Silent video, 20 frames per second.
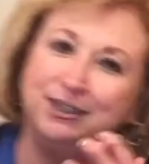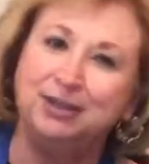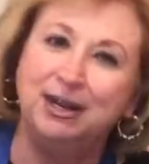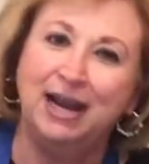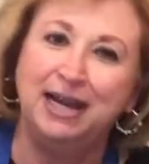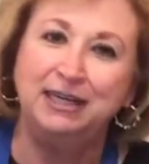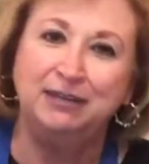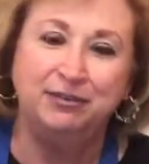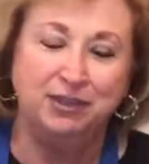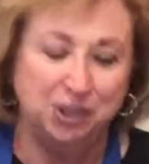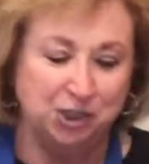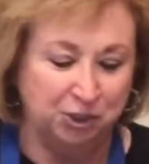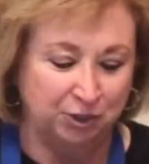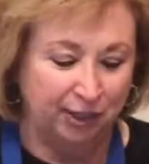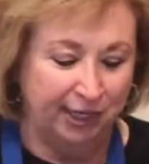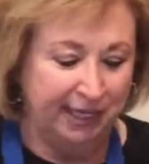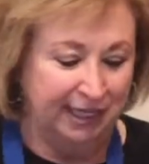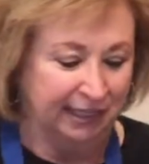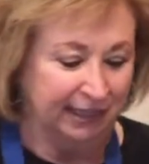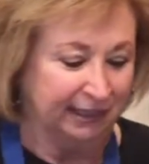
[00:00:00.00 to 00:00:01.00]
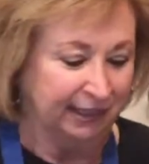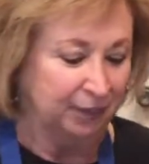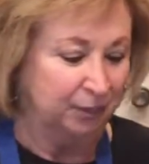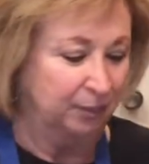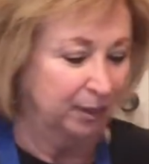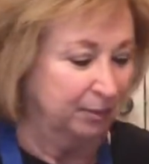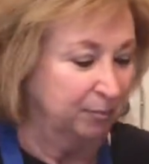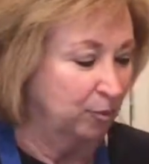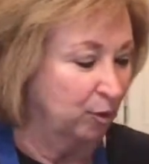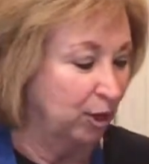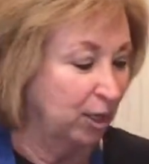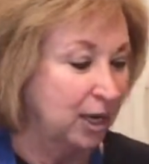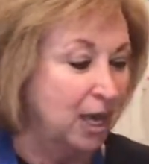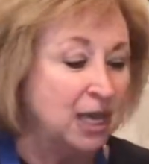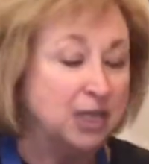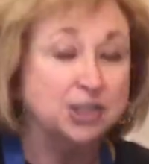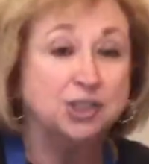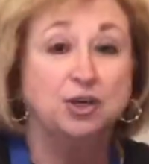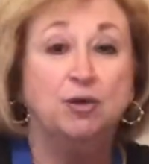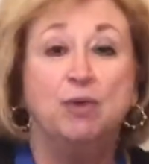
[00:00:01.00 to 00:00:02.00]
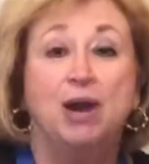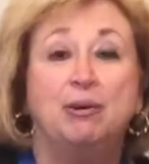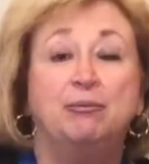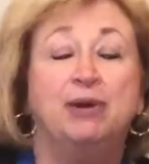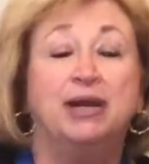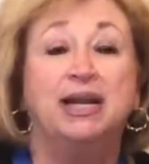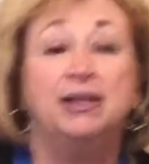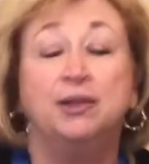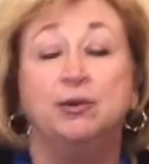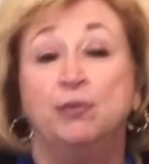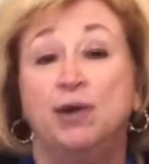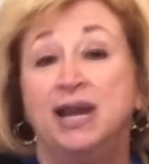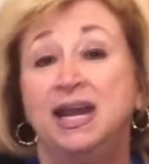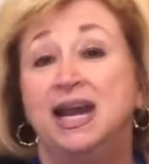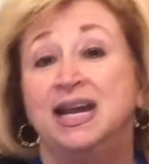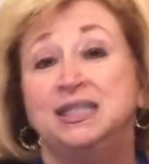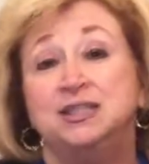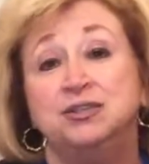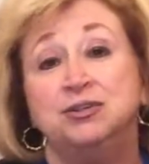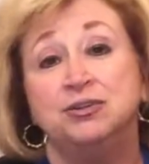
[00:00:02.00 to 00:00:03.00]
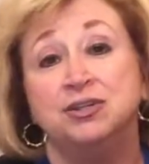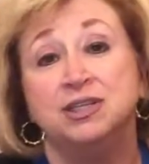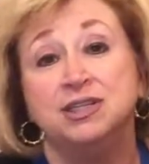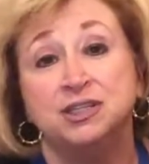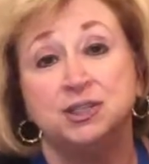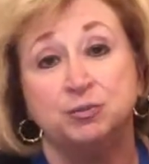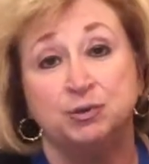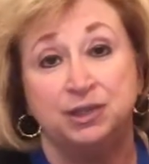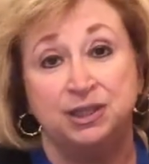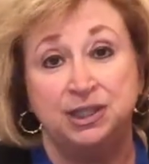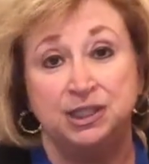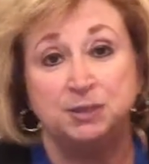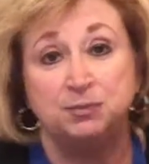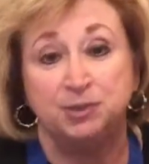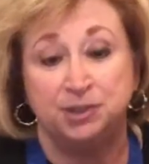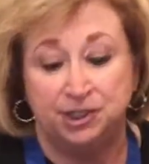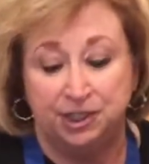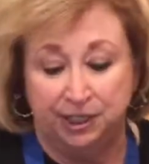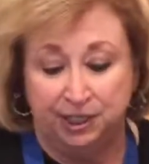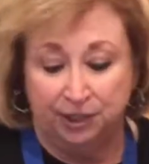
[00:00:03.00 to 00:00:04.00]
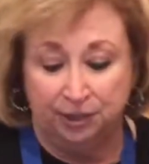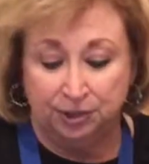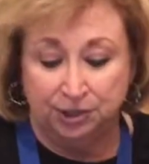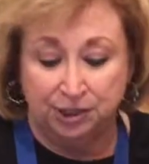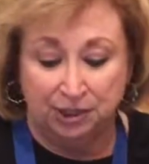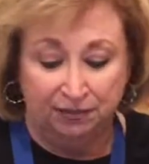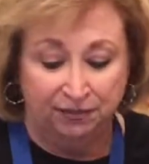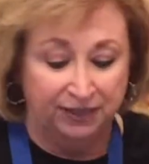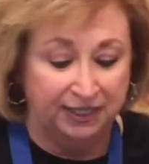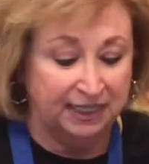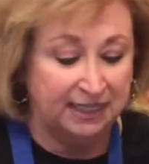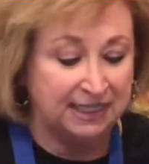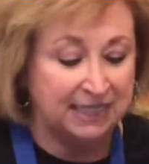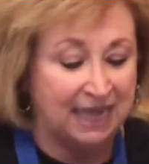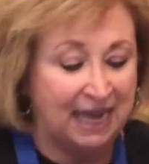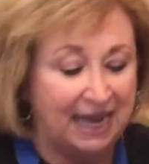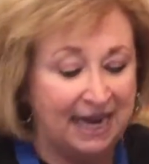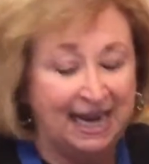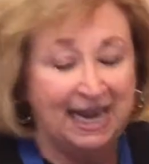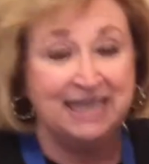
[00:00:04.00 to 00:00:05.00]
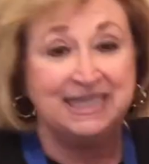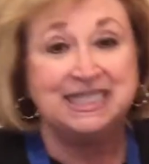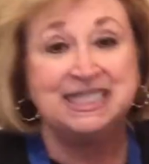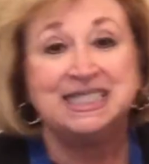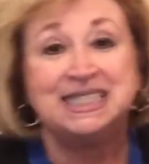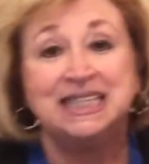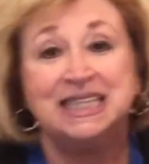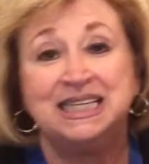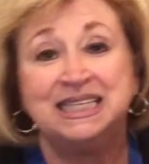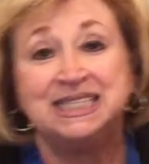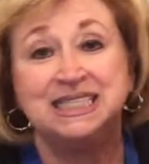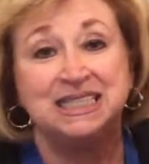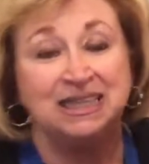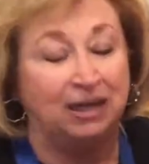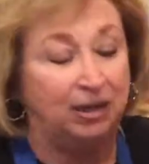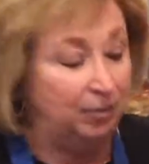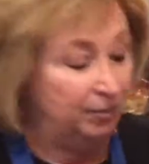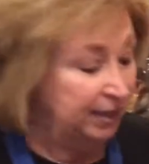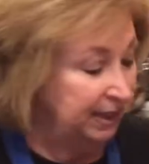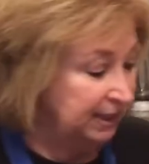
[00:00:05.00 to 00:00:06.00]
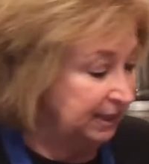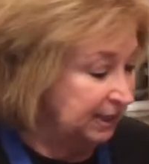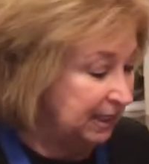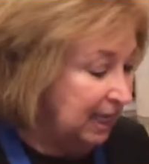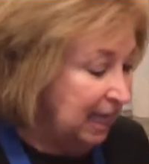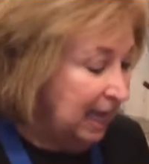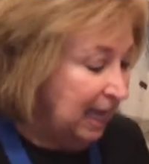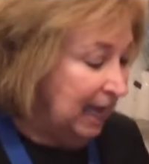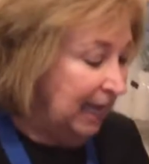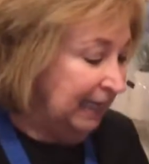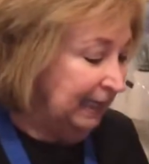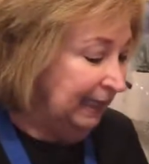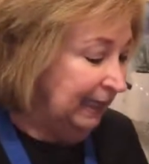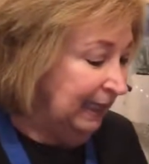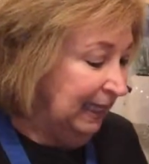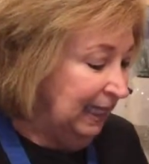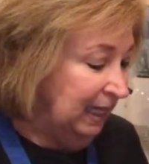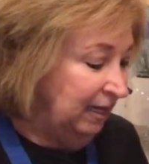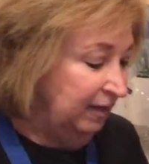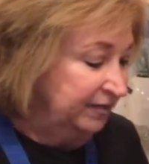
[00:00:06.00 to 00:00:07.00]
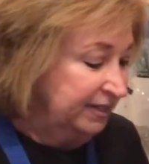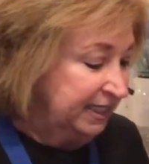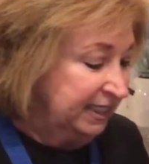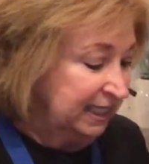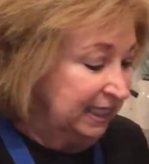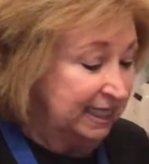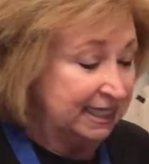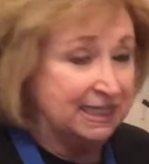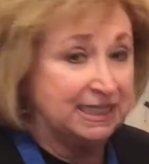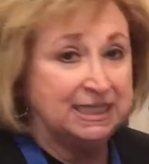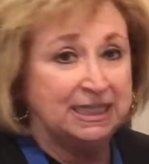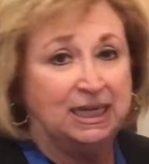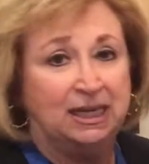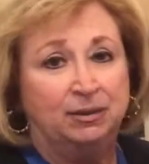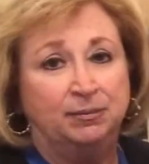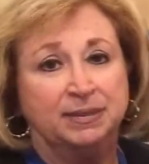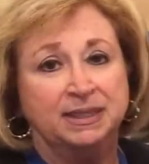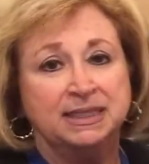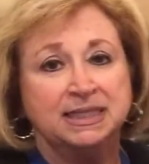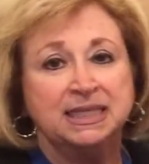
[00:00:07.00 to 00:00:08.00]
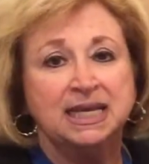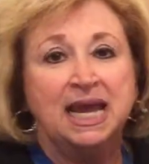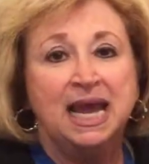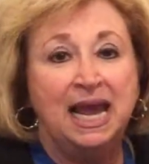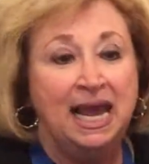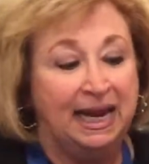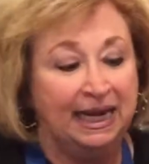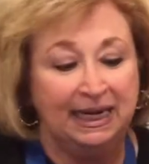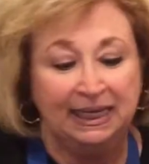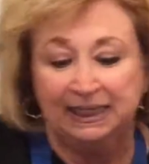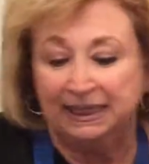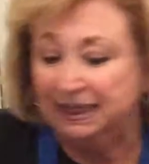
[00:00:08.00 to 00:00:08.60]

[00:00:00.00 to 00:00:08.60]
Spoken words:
kind of enjoy it a little bit more. So the way I do this with this particular stuffing is I add sliced almonds. I love sliced almonds, and I